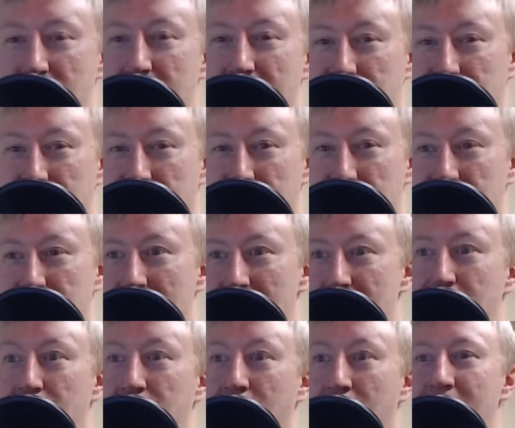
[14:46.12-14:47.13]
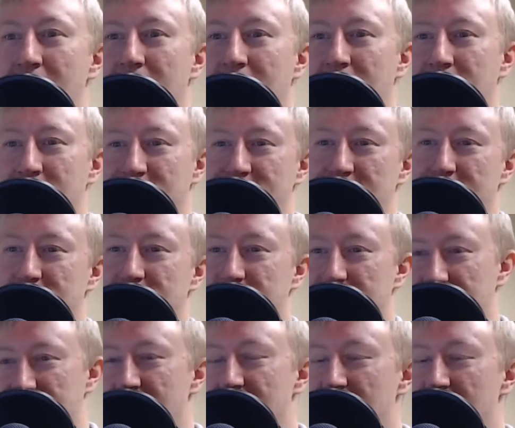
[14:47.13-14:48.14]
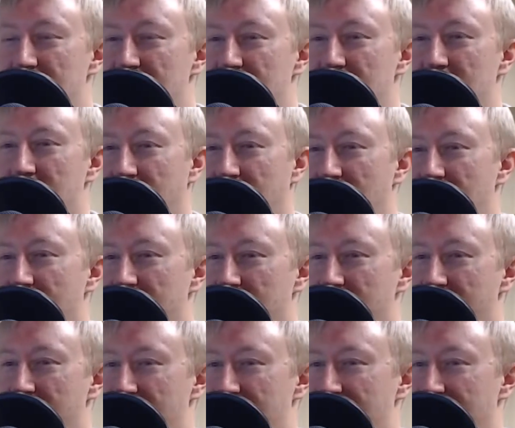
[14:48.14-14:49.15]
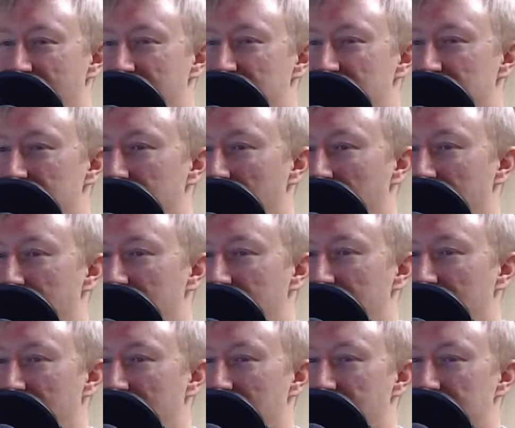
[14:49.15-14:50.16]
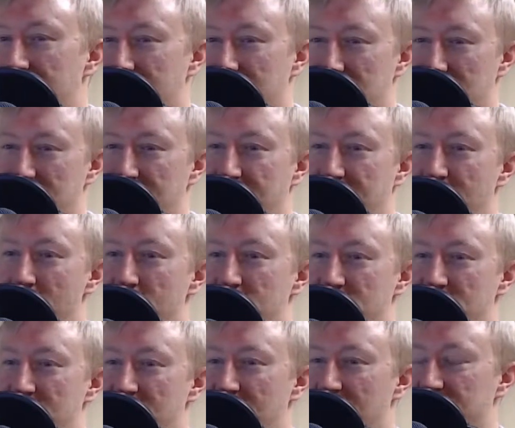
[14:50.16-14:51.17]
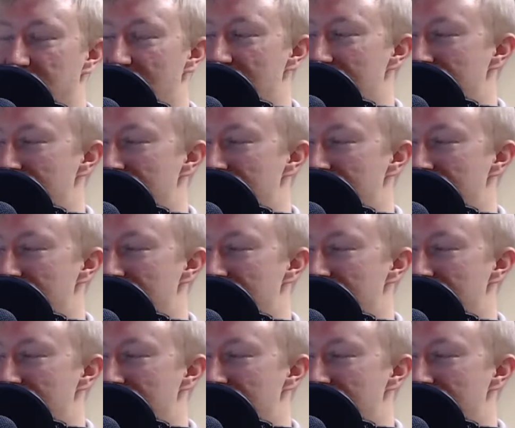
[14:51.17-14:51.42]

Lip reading: to use my brain instead of just laying there like a vegetable and just focusing on taking